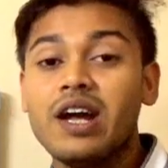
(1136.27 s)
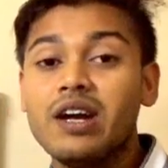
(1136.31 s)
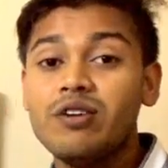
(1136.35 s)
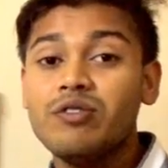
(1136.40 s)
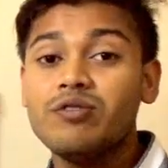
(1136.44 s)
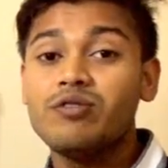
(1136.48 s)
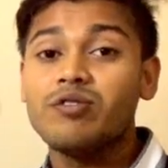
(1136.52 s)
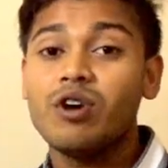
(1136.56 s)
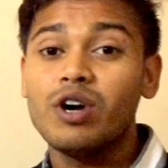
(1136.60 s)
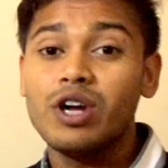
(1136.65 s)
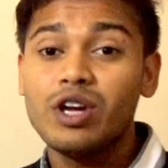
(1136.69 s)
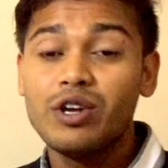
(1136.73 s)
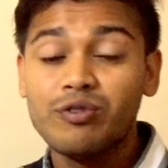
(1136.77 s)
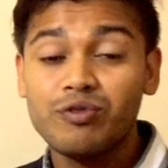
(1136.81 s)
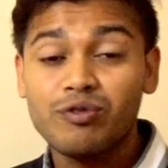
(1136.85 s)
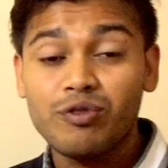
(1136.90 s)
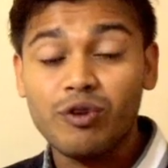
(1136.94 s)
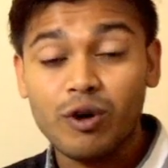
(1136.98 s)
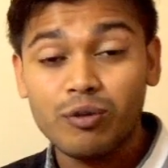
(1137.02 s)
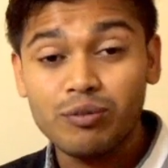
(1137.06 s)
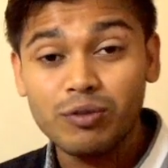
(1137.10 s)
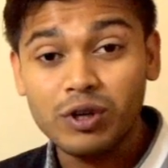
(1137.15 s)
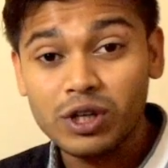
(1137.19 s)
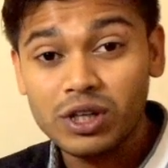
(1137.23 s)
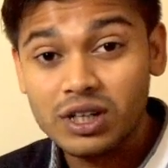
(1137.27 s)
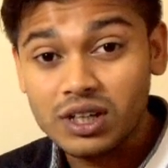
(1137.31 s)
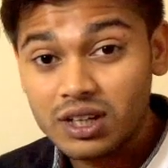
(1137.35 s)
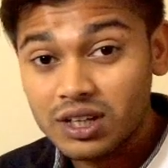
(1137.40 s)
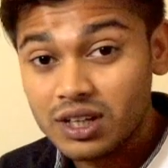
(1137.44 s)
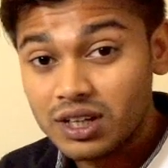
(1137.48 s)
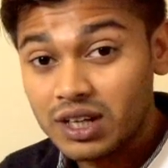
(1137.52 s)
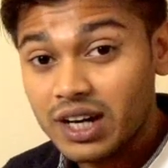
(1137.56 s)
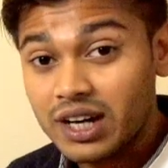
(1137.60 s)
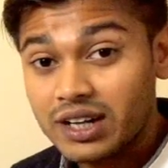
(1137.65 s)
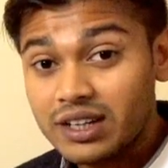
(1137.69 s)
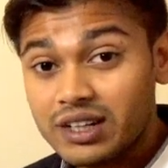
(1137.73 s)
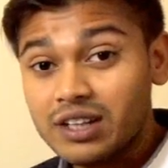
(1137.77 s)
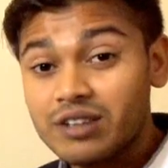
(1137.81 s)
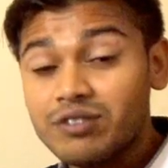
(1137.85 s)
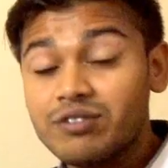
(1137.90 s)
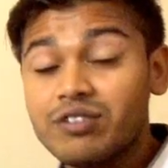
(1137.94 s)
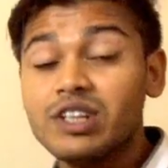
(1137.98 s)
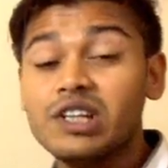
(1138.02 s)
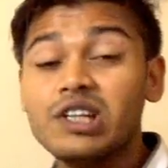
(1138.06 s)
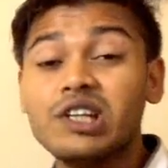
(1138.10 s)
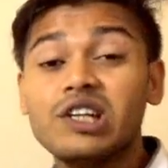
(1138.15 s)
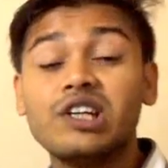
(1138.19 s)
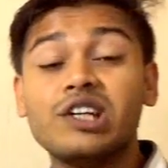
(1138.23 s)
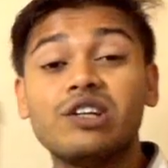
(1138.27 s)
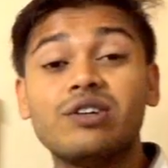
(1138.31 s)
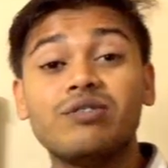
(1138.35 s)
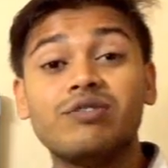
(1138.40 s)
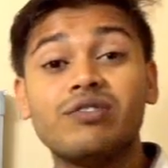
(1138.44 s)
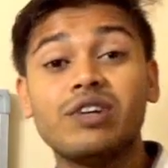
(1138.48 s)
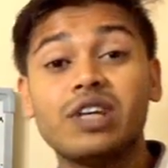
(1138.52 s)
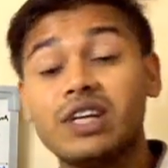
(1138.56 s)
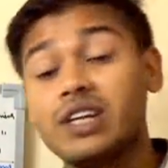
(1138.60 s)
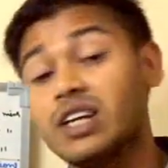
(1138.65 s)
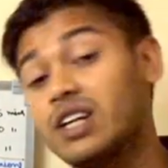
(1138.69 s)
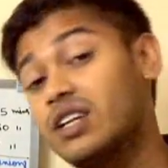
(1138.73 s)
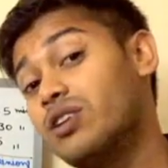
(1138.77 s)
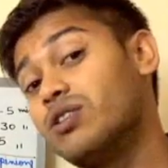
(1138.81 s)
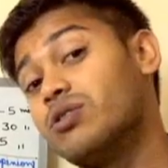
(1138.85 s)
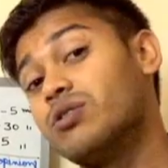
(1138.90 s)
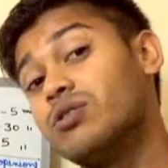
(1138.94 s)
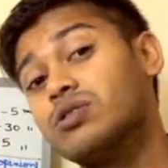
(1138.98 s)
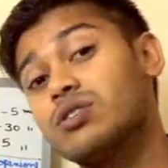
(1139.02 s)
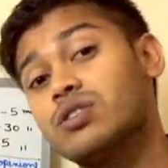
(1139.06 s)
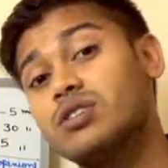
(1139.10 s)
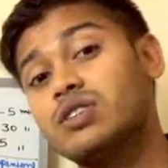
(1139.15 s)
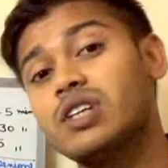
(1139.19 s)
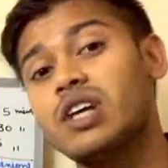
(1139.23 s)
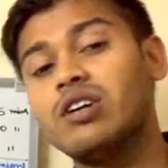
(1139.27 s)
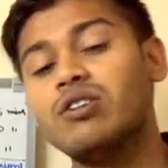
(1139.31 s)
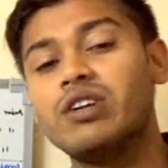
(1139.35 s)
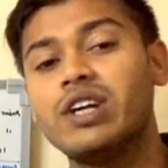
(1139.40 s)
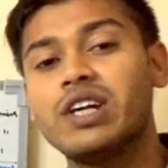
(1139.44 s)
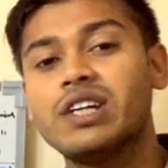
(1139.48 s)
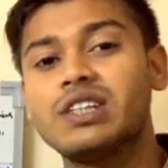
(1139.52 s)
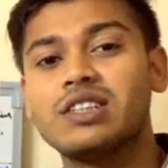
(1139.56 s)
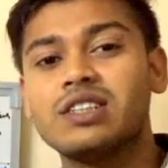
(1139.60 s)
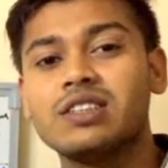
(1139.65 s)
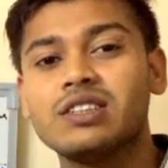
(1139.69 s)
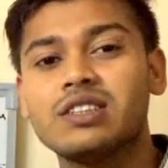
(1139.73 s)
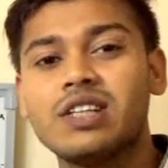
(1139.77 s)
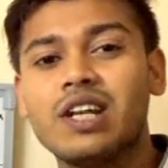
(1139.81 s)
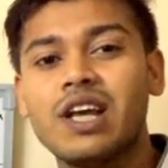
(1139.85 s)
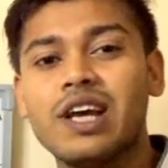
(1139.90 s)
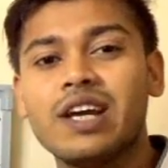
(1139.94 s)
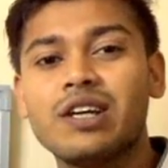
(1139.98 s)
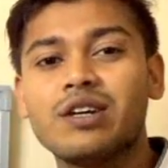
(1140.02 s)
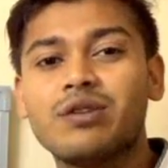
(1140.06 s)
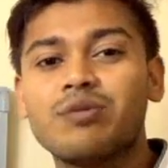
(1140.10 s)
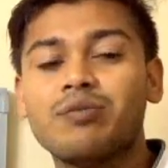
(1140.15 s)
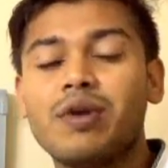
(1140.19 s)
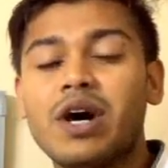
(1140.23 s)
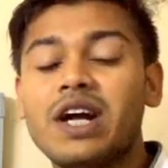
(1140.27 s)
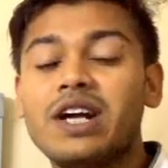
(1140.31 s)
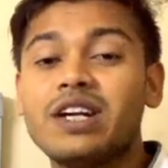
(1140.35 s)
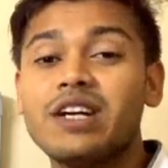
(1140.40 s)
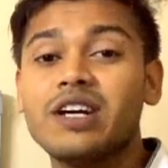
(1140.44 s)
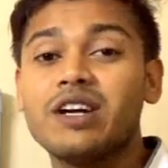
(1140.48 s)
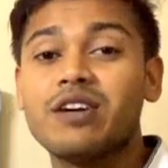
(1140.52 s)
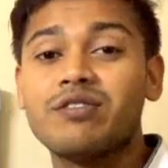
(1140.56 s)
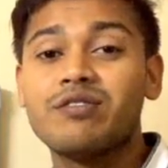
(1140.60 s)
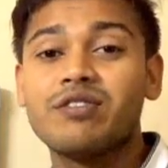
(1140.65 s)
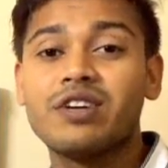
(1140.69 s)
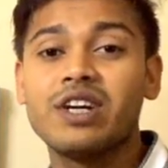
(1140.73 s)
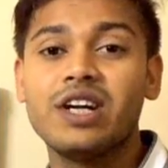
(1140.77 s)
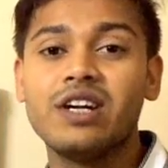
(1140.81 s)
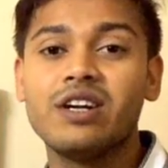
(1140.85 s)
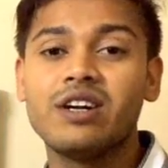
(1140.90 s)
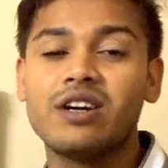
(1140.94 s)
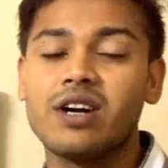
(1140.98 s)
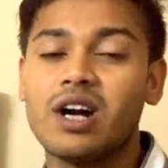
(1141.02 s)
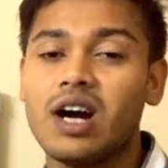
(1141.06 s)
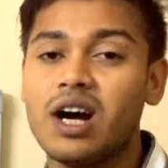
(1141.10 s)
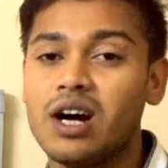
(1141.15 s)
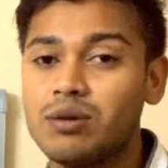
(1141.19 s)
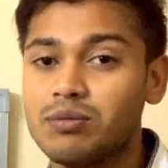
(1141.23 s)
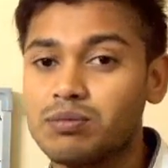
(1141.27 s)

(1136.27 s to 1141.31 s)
And for informal letter, we can use salutations like my dear friend